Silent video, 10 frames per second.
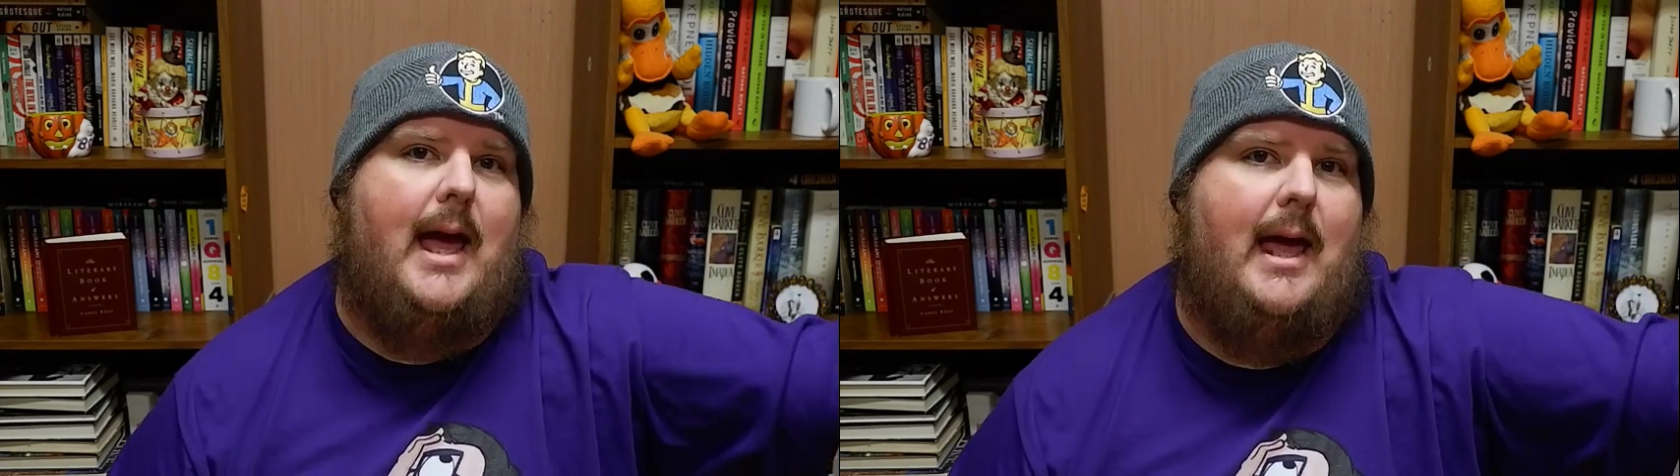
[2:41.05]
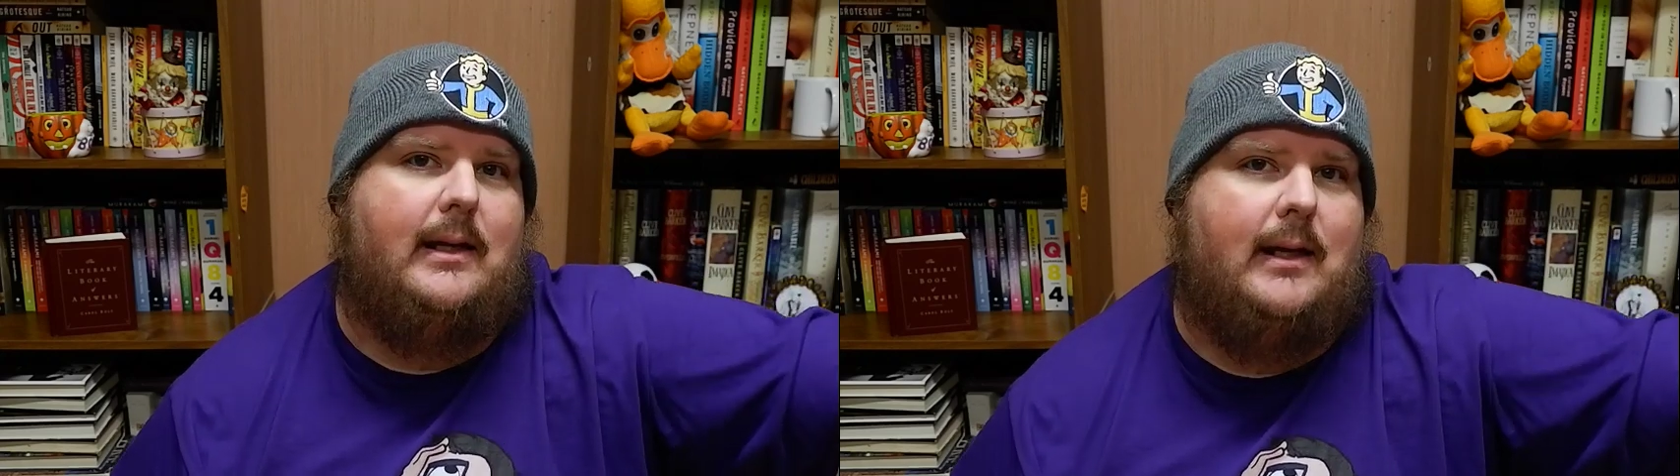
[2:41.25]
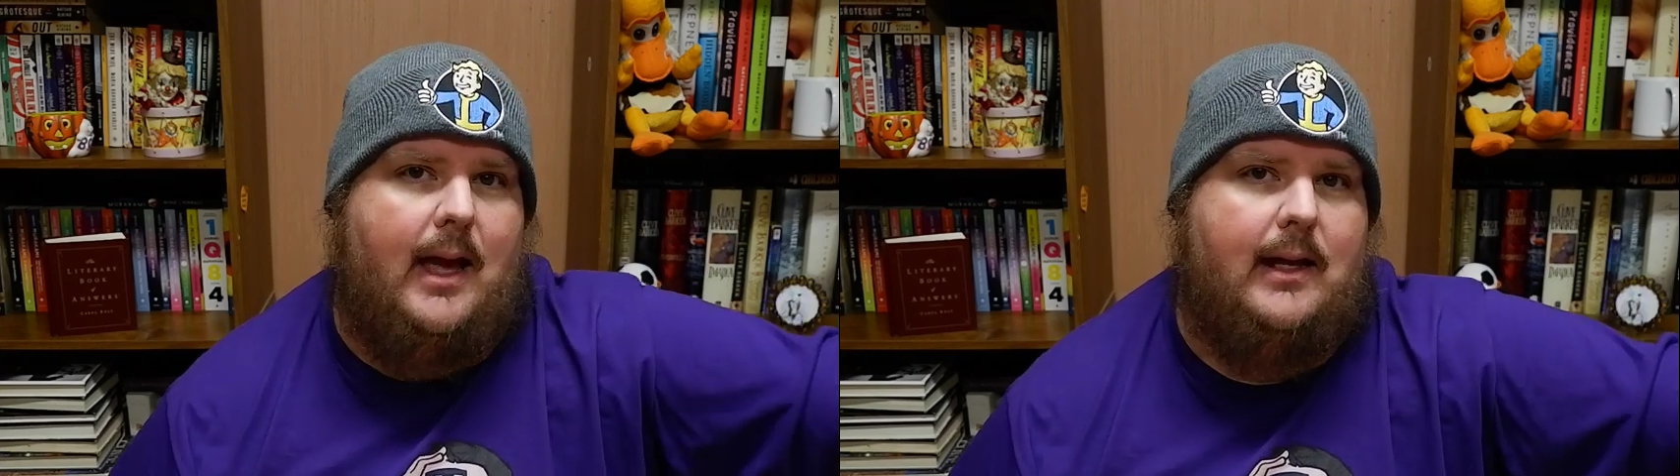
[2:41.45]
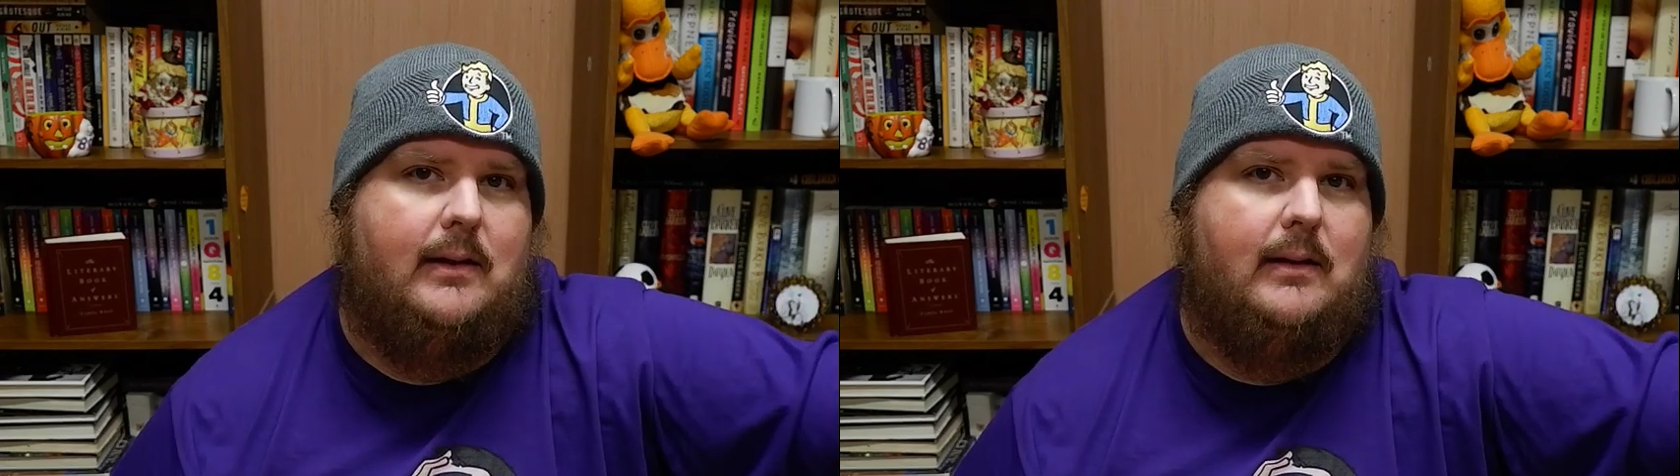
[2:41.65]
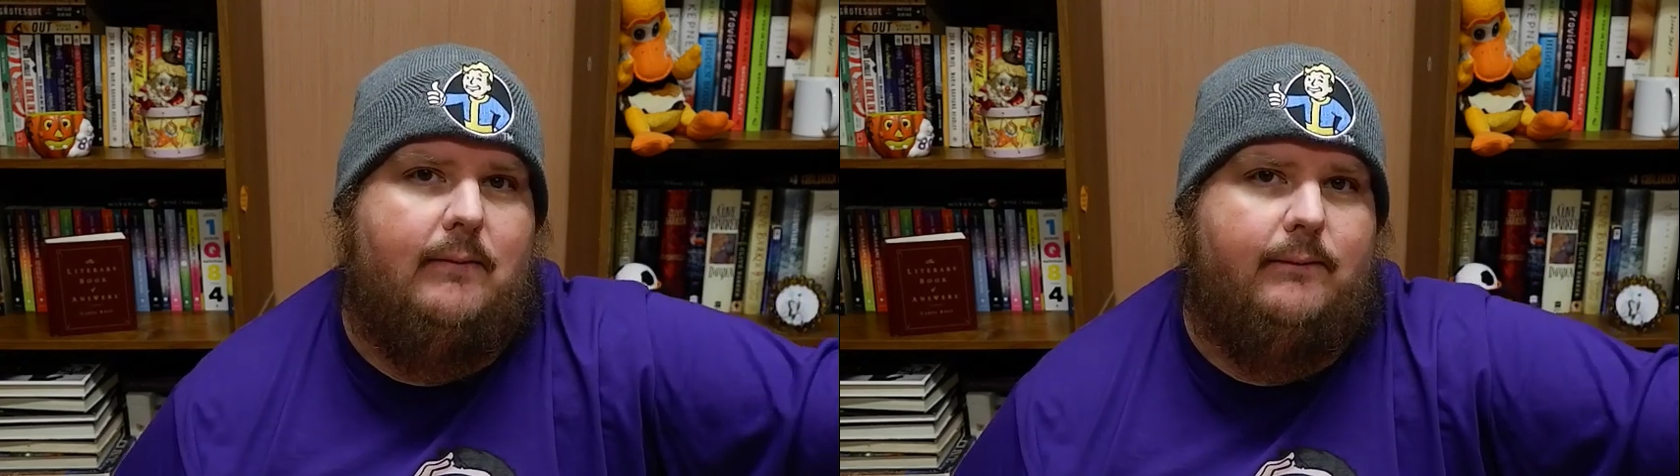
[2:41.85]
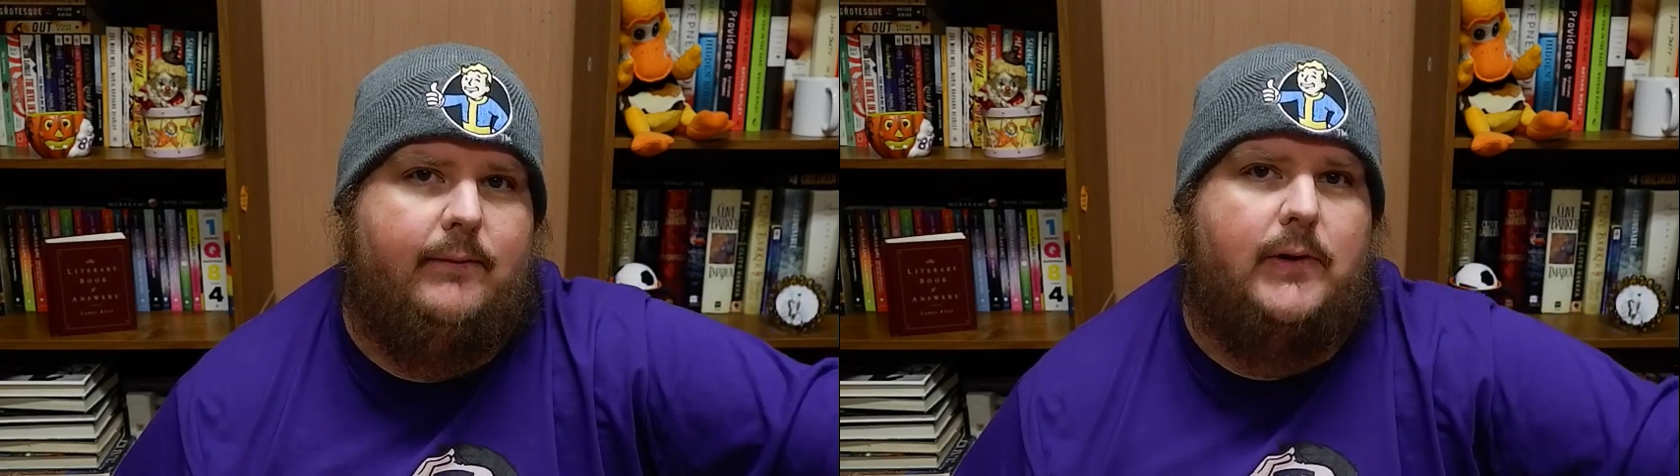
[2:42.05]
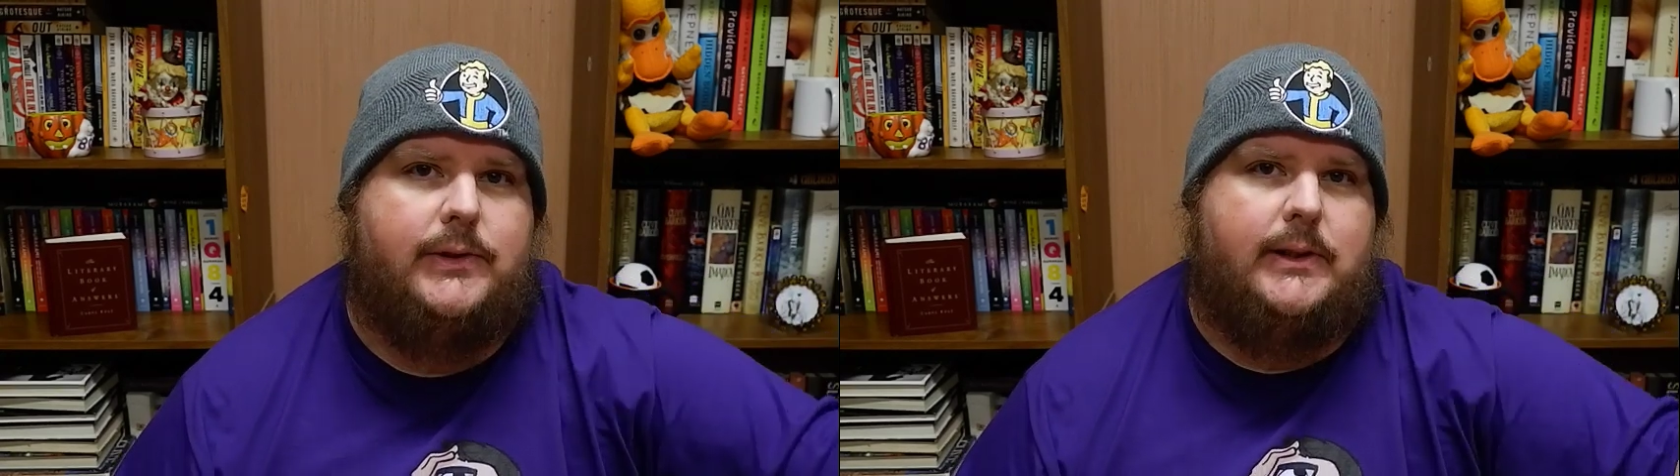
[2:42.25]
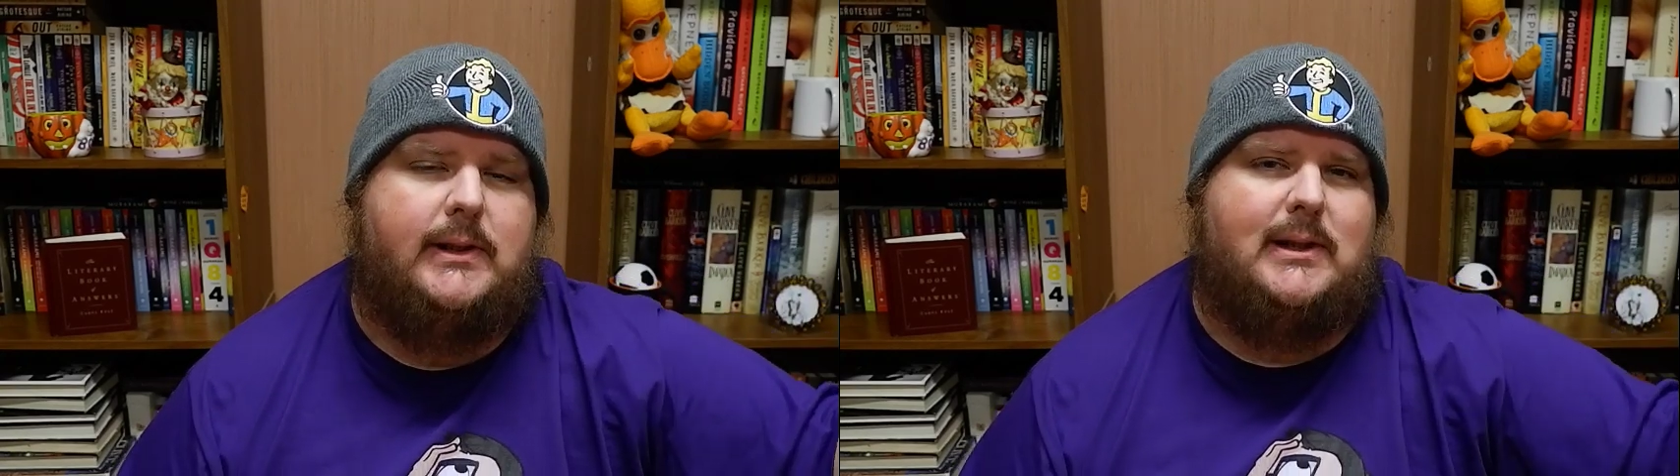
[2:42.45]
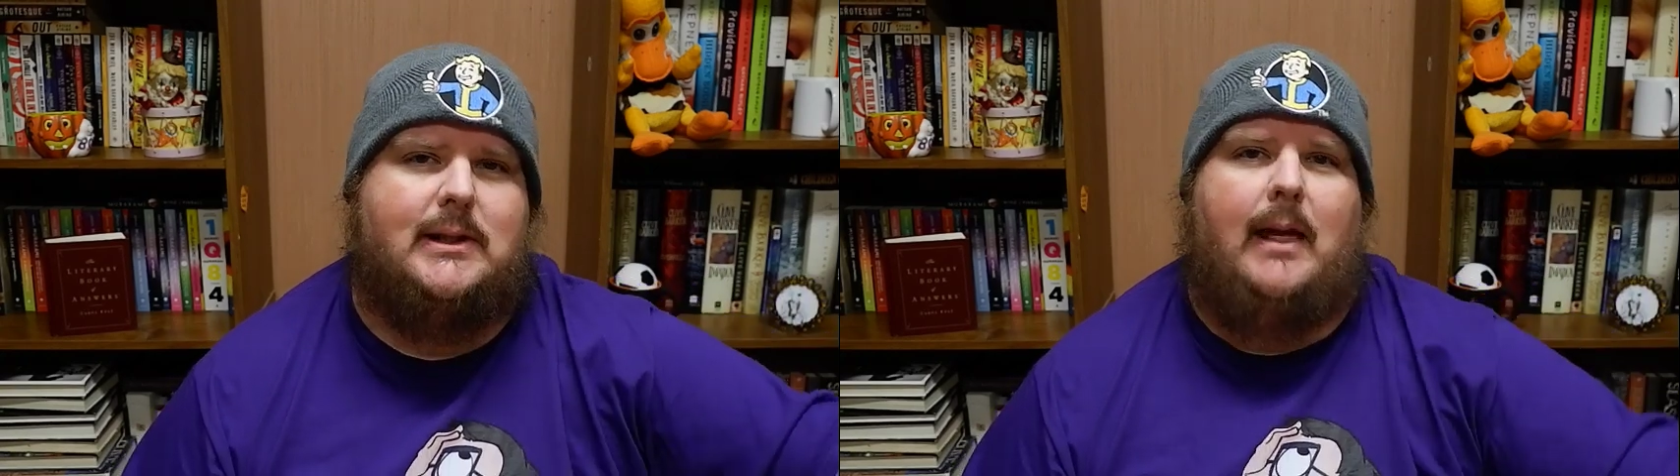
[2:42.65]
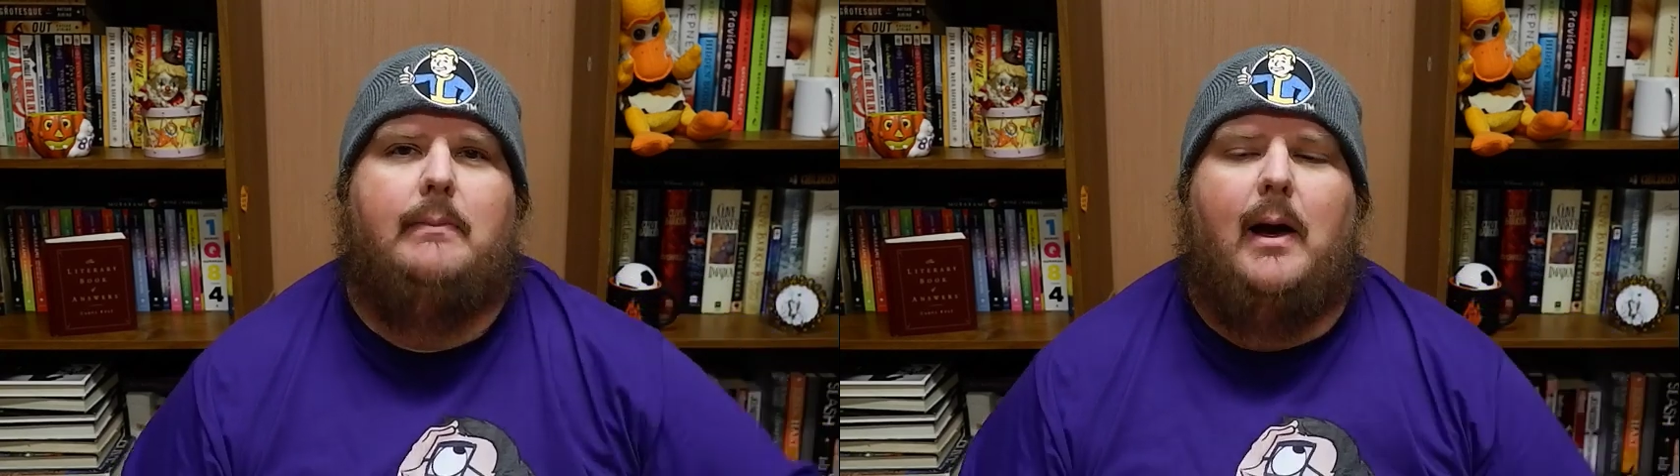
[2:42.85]
that kind of version. It's the
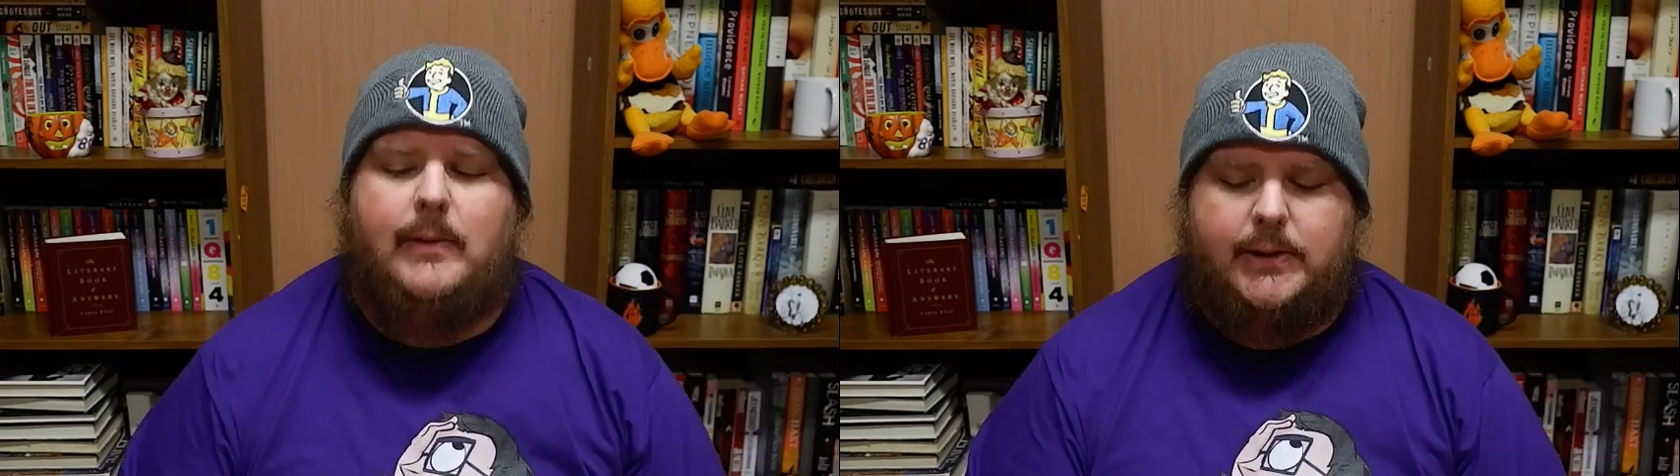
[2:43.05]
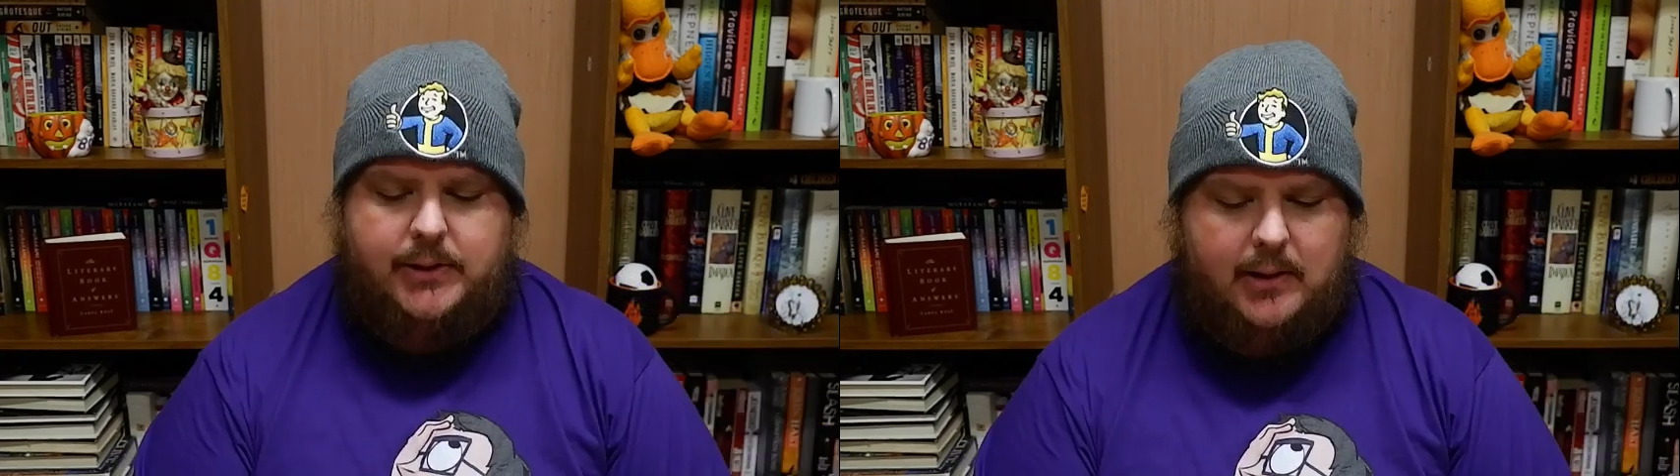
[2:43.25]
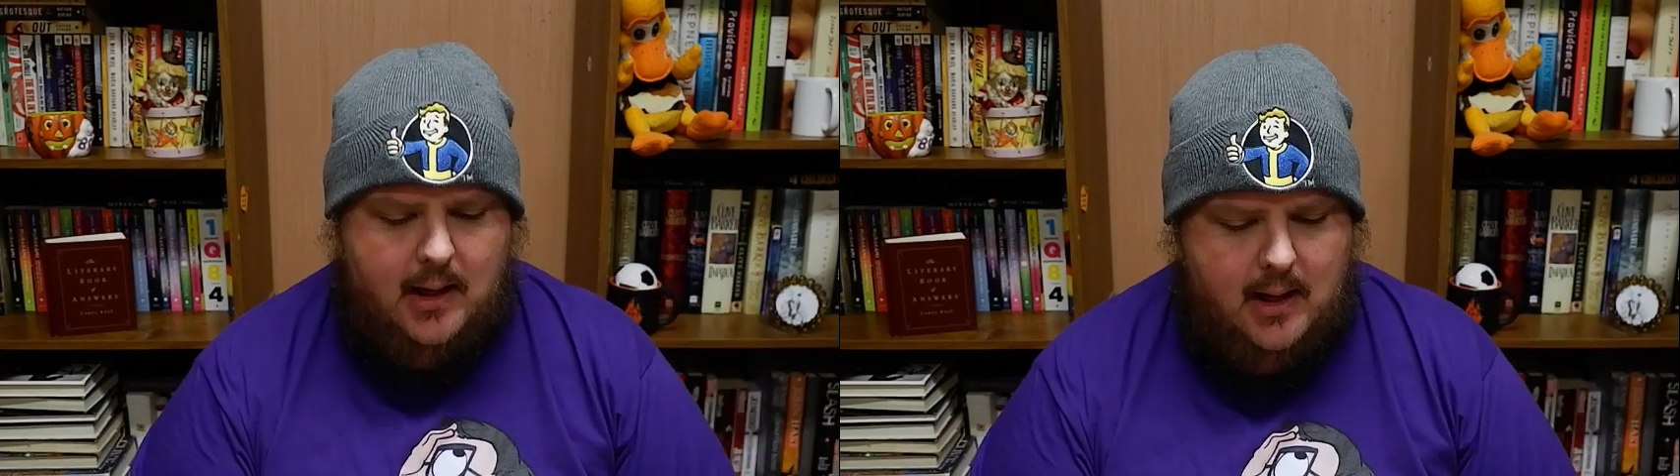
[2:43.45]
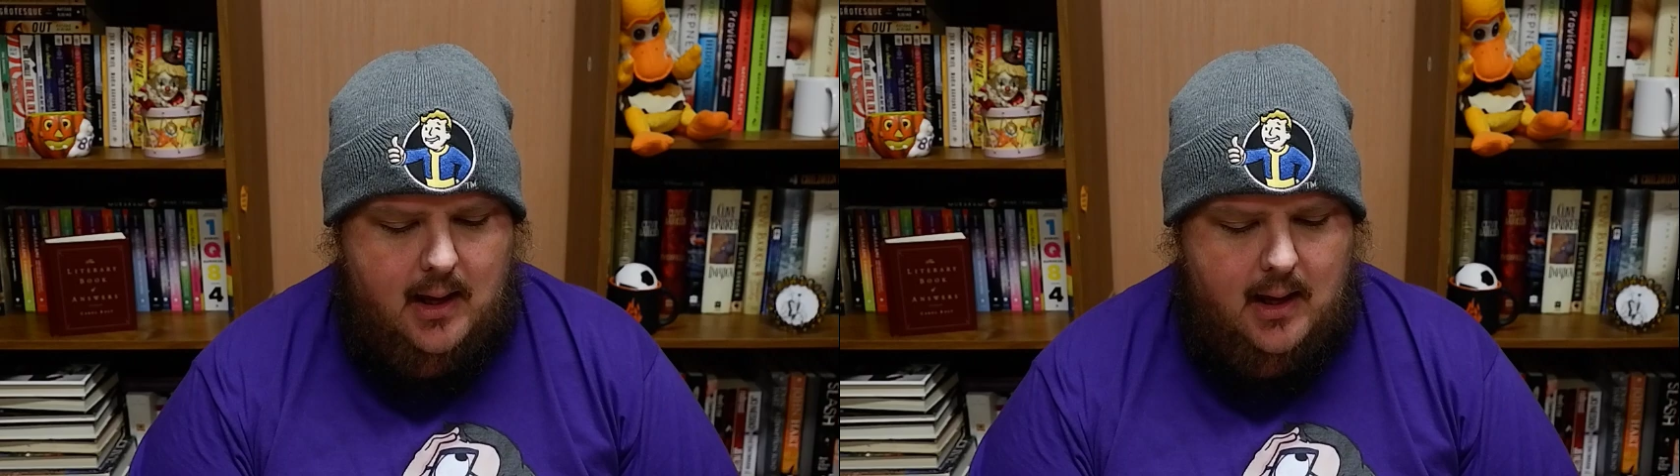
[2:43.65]
same publisher.